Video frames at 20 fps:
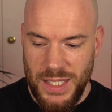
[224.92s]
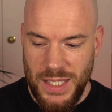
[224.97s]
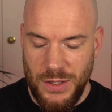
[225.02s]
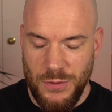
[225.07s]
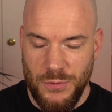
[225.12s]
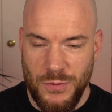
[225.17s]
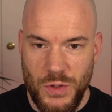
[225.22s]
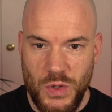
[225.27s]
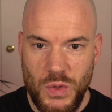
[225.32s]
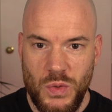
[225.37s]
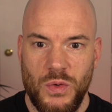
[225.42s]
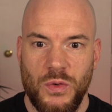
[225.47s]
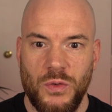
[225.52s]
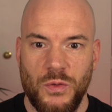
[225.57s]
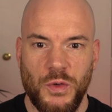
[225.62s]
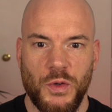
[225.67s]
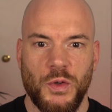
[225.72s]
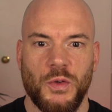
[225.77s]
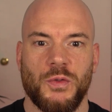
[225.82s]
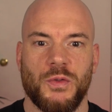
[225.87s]
if you
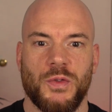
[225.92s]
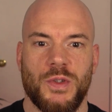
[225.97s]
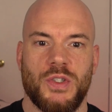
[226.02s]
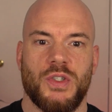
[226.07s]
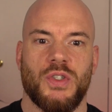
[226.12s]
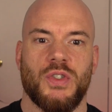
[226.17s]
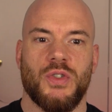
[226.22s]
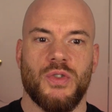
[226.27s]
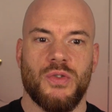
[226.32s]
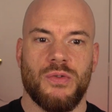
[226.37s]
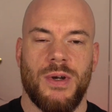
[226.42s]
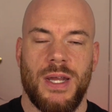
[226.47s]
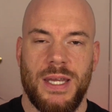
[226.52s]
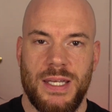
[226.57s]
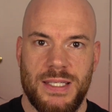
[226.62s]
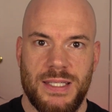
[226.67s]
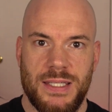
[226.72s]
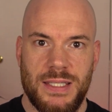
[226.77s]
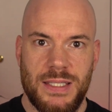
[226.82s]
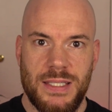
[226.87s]
feel
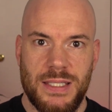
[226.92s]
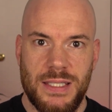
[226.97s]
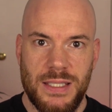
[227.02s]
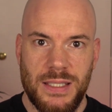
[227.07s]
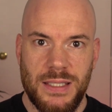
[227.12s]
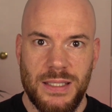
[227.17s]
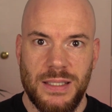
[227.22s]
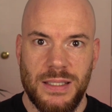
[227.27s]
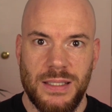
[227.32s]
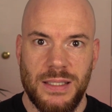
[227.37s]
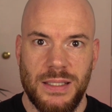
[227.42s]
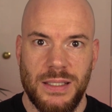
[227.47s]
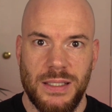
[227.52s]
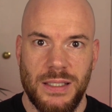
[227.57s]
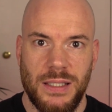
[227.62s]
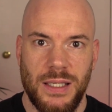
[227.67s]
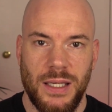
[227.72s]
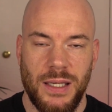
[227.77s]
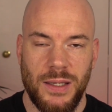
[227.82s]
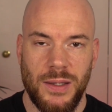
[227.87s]
frustrated,
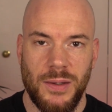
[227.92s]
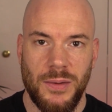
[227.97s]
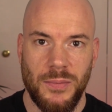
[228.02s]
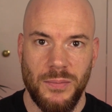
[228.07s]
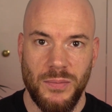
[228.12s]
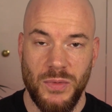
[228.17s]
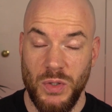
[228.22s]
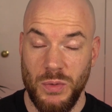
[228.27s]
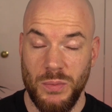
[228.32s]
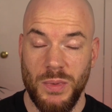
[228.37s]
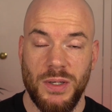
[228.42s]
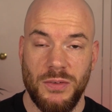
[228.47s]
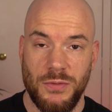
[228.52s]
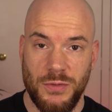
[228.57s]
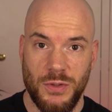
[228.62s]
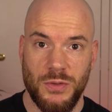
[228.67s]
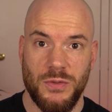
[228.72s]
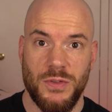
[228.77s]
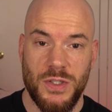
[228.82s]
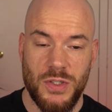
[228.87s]
you might
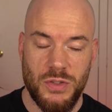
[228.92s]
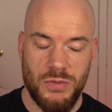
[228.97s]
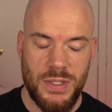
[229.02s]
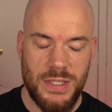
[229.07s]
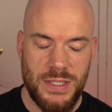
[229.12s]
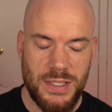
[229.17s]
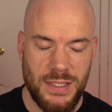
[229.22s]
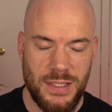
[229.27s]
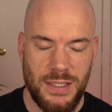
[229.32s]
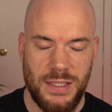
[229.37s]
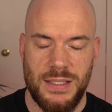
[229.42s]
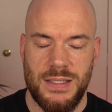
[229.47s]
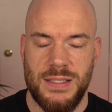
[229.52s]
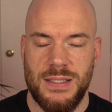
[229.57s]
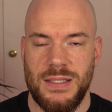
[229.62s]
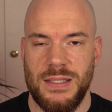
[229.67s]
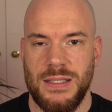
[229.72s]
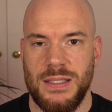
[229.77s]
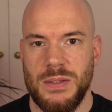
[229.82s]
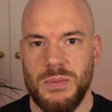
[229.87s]
feel frustrated
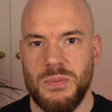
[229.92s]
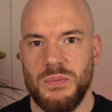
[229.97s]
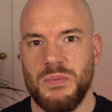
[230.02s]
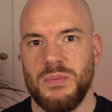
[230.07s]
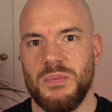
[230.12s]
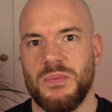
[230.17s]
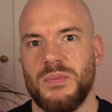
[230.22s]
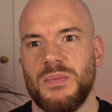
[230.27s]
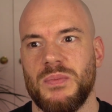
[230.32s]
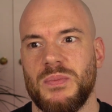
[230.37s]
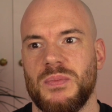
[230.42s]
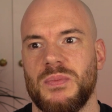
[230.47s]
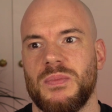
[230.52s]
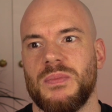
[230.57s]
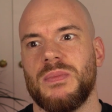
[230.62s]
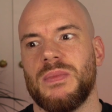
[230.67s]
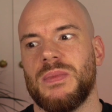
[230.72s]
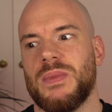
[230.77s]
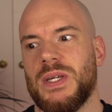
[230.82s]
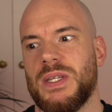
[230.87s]

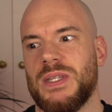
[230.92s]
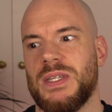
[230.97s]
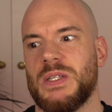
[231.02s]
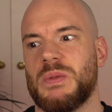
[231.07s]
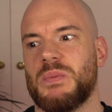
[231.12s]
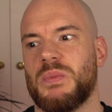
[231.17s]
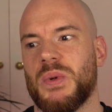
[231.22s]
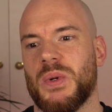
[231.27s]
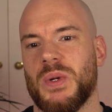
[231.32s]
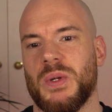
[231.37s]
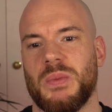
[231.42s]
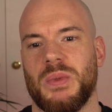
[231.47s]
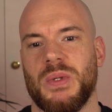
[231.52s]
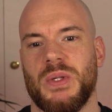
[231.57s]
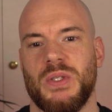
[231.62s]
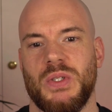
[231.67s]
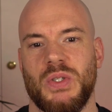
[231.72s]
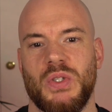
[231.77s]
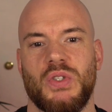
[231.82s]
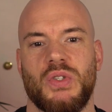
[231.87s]
at this point
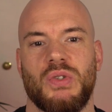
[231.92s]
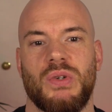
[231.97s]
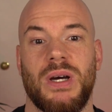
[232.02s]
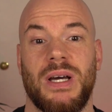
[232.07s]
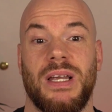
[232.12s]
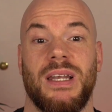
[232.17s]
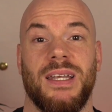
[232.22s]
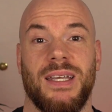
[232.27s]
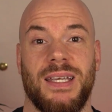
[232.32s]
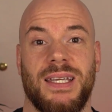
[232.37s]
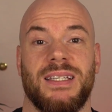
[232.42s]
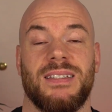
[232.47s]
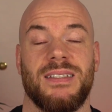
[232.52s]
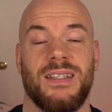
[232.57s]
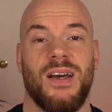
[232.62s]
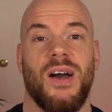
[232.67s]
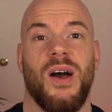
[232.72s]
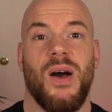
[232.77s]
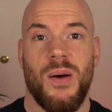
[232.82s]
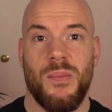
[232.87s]
because you're struggling to
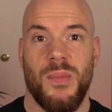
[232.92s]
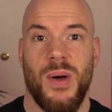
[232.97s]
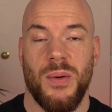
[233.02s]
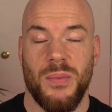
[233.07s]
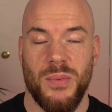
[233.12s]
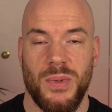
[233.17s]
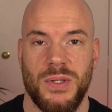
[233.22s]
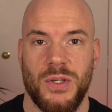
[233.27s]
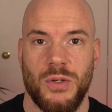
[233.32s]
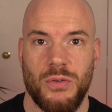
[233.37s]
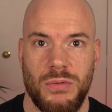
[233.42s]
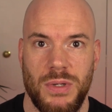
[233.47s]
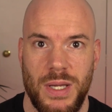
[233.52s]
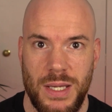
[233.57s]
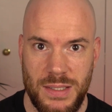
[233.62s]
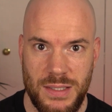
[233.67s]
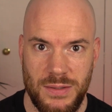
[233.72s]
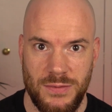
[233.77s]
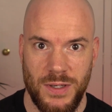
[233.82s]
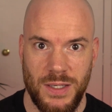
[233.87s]
come up with
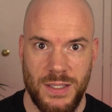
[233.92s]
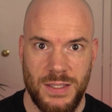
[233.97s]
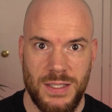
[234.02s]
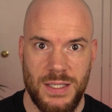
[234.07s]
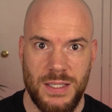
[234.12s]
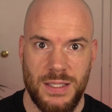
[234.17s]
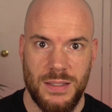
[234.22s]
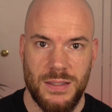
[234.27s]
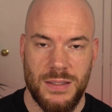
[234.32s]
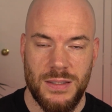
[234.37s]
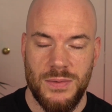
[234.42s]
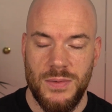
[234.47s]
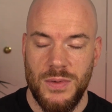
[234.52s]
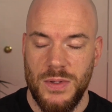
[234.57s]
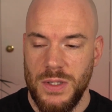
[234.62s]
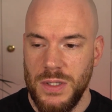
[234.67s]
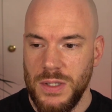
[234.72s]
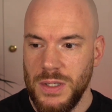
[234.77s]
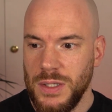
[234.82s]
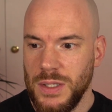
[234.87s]
creative ideas,
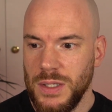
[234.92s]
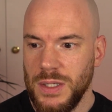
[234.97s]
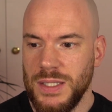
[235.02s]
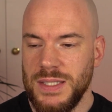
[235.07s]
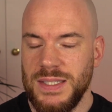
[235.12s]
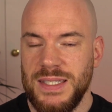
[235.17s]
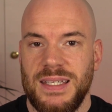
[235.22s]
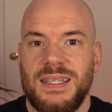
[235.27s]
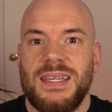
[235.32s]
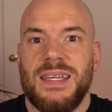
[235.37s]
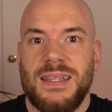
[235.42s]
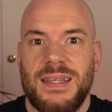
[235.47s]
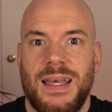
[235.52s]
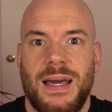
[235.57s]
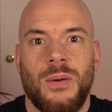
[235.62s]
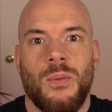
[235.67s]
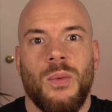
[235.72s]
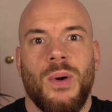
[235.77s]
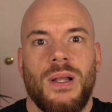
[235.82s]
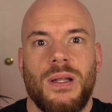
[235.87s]
digging
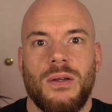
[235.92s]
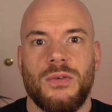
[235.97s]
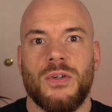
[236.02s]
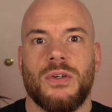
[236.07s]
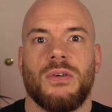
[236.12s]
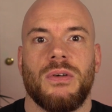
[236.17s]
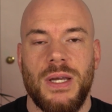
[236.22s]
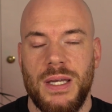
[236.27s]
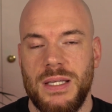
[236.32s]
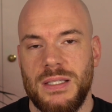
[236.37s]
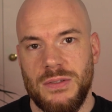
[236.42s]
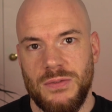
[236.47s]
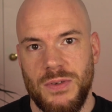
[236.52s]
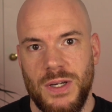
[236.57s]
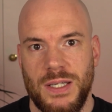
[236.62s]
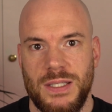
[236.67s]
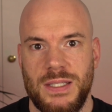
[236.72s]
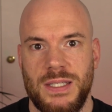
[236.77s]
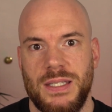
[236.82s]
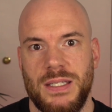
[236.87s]
that well of creative
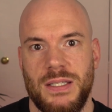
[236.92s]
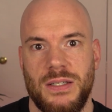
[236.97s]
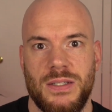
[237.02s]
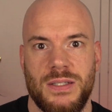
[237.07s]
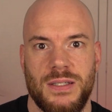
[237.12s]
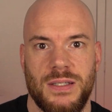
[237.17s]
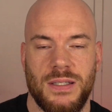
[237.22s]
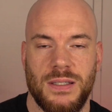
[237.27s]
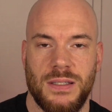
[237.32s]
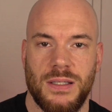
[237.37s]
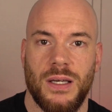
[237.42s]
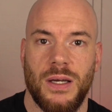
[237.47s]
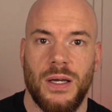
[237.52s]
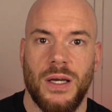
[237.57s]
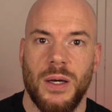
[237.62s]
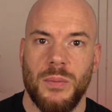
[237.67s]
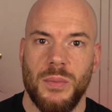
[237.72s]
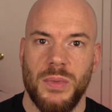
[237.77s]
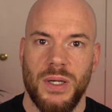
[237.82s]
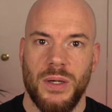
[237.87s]
ideas
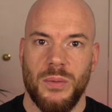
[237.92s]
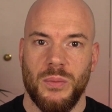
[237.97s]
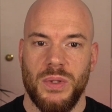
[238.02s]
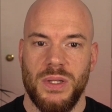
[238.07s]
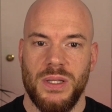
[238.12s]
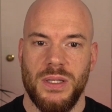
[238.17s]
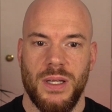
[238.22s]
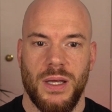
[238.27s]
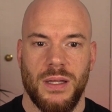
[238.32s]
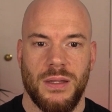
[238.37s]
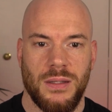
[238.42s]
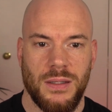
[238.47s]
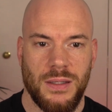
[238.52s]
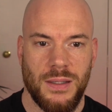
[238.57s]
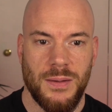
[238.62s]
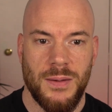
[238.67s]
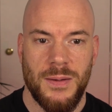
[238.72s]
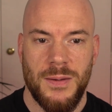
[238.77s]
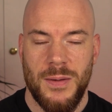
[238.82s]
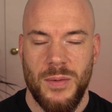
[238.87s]
and coming up with
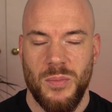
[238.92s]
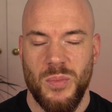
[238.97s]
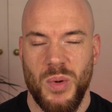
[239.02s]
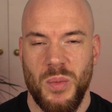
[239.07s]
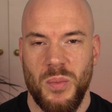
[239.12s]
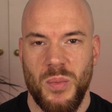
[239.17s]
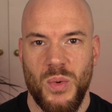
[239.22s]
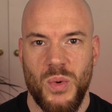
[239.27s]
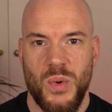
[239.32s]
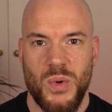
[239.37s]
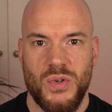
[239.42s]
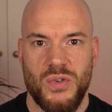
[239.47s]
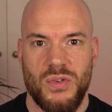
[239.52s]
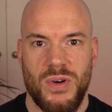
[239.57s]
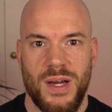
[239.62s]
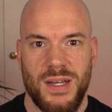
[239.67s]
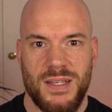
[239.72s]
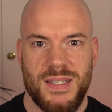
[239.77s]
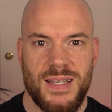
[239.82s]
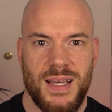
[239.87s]
nothing but more
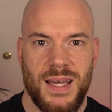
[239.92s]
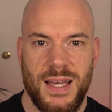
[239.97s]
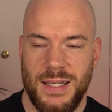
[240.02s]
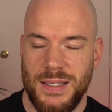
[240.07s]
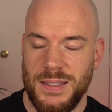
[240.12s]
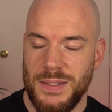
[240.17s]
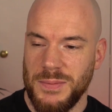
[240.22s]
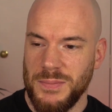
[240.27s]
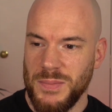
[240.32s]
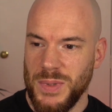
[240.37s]
dry sand.